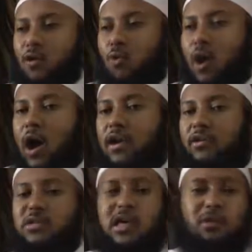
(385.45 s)
Why
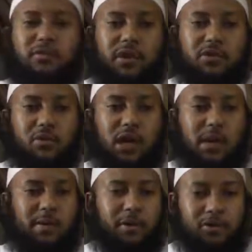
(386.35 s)
do some of us, we
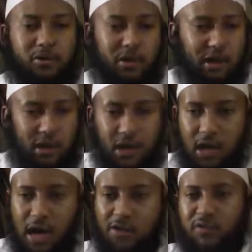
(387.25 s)
come about today
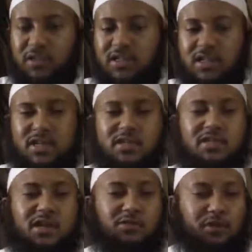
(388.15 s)
after
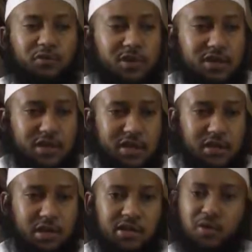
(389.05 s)
16, 15
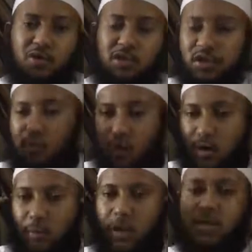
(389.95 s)
centuries and we think we
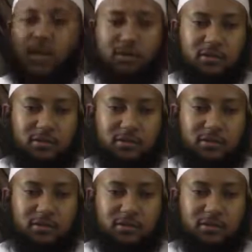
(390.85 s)
are better